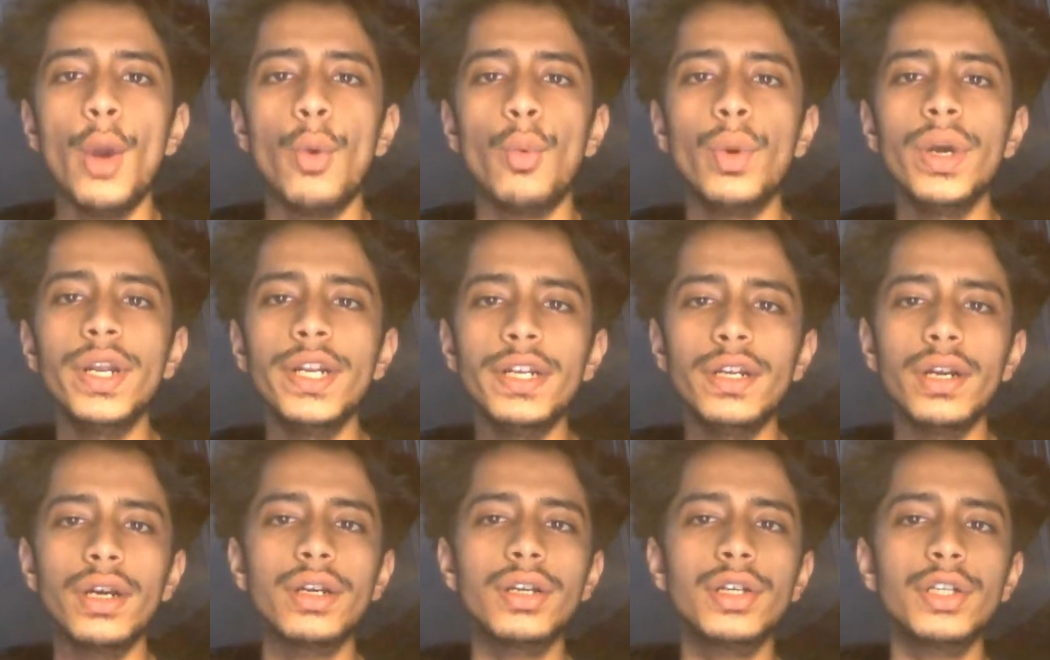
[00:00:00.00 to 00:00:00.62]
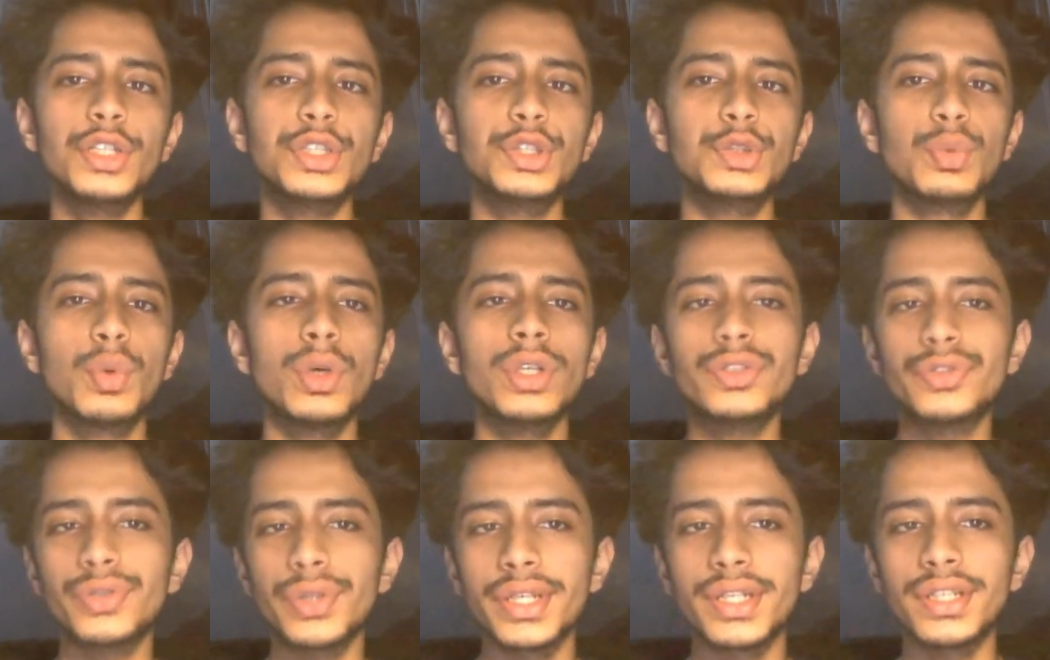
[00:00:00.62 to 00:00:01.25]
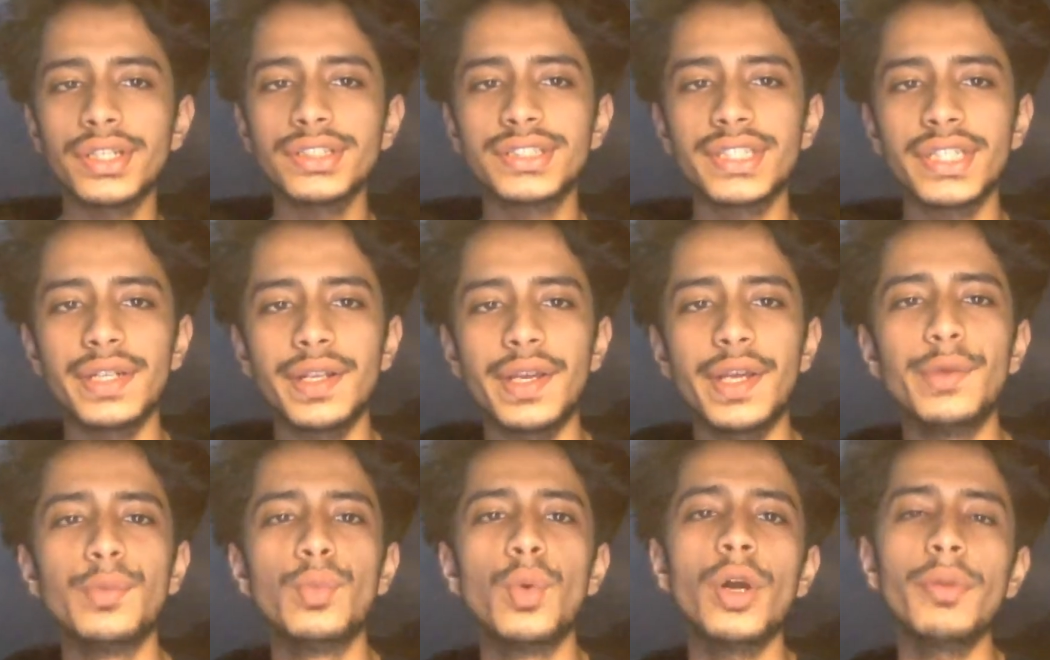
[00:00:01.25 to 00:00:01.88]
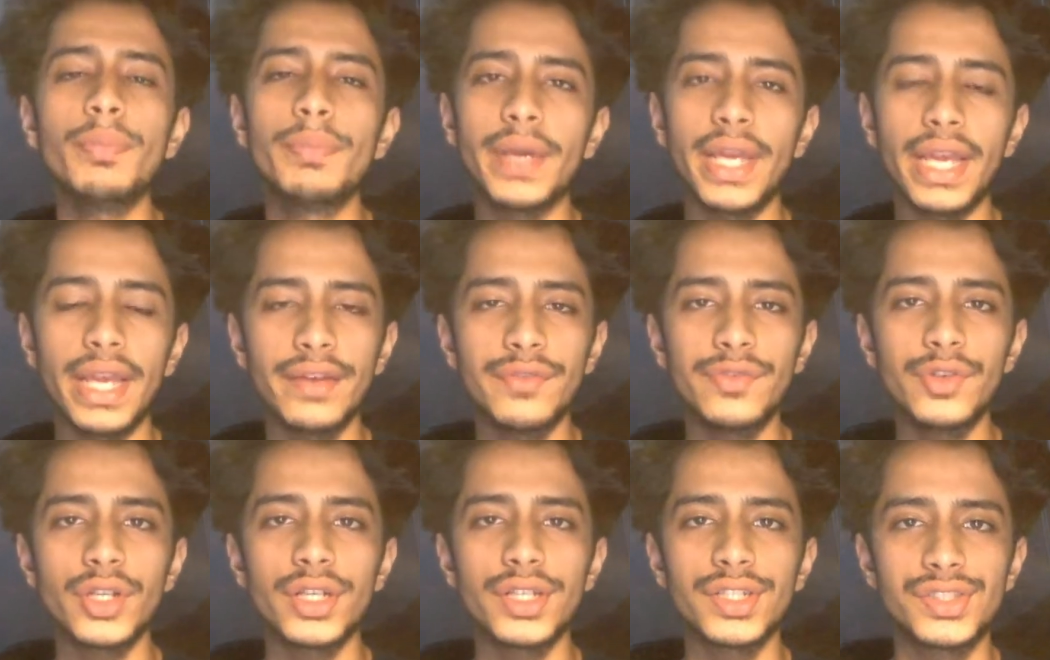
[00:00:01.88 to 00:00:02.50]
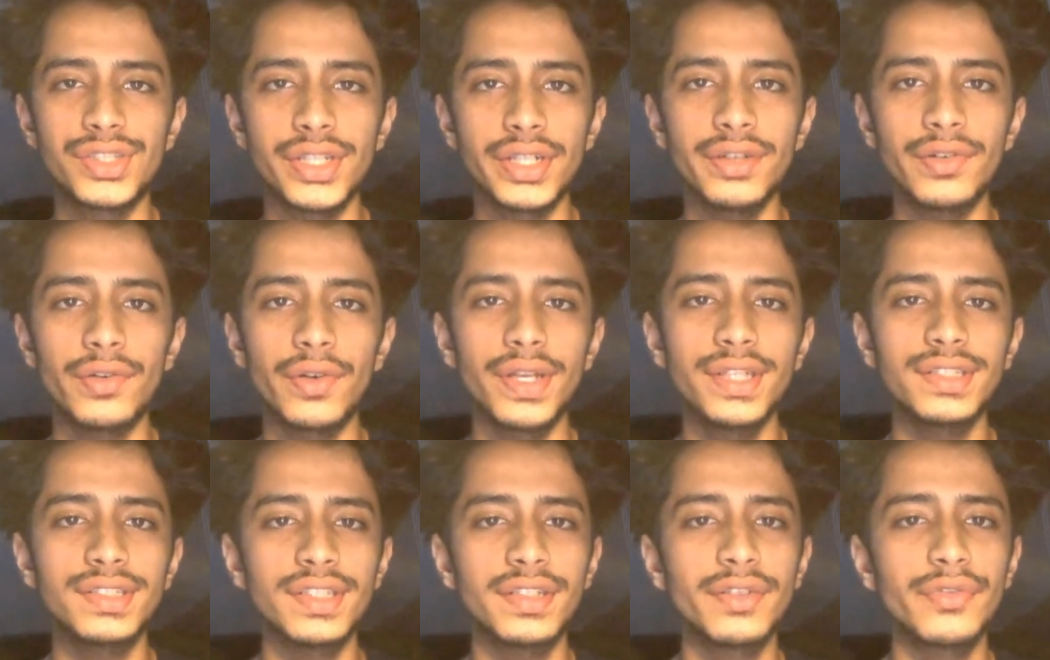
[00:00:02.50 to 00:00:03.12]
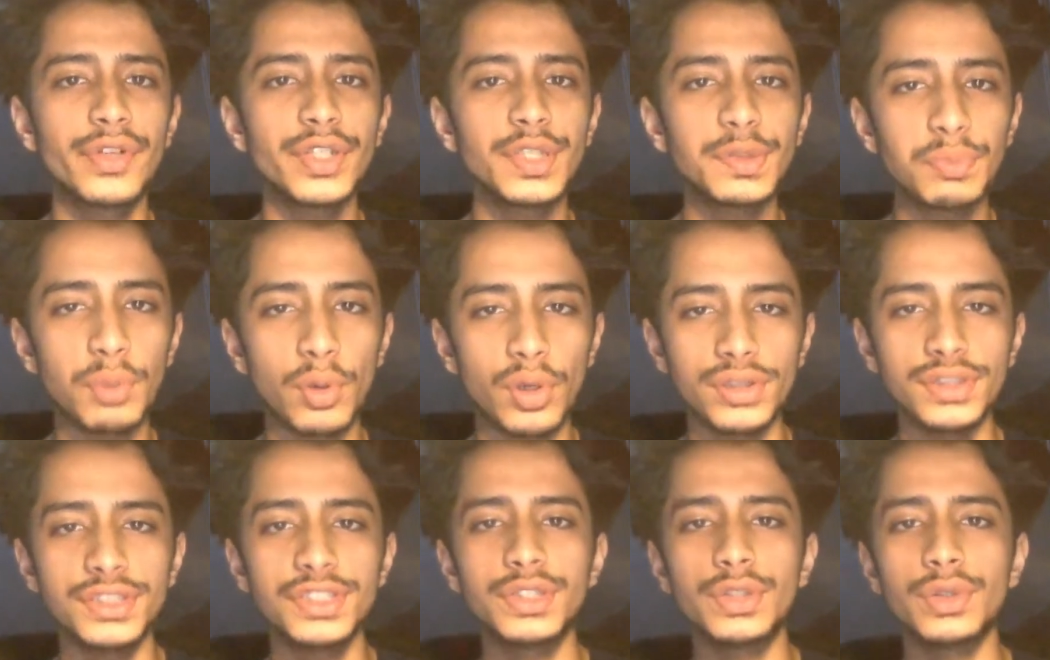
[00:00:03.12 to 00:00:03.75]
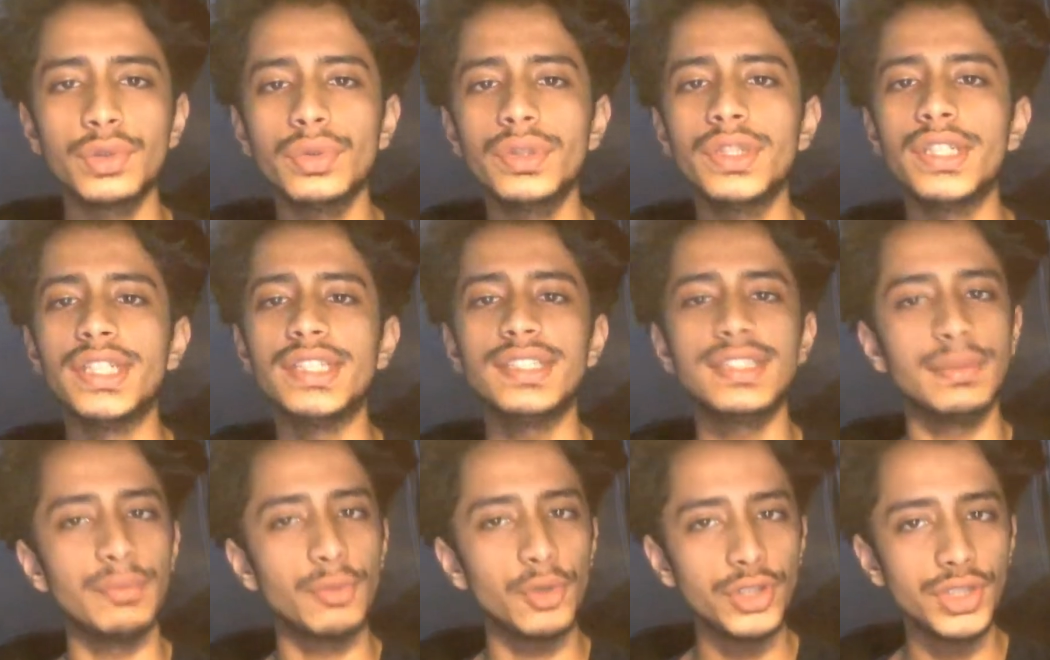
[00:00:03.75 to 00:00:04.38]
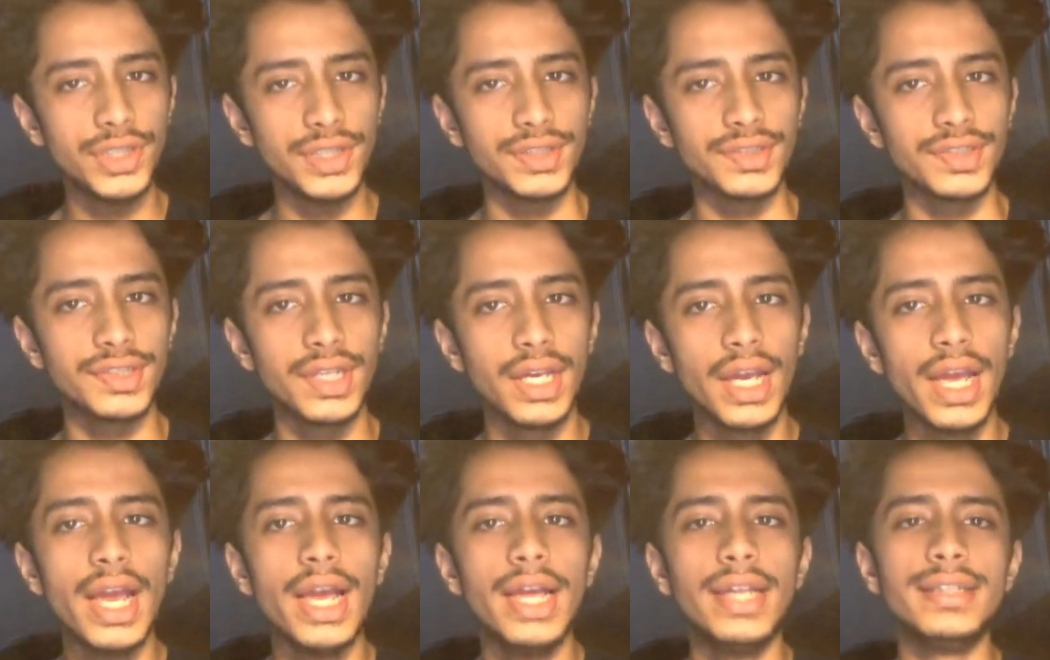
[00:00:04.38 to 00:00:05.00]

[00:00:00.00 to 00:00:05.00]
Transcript: When it occurs, what triggers it, and what behavior it generates in response to these emotions.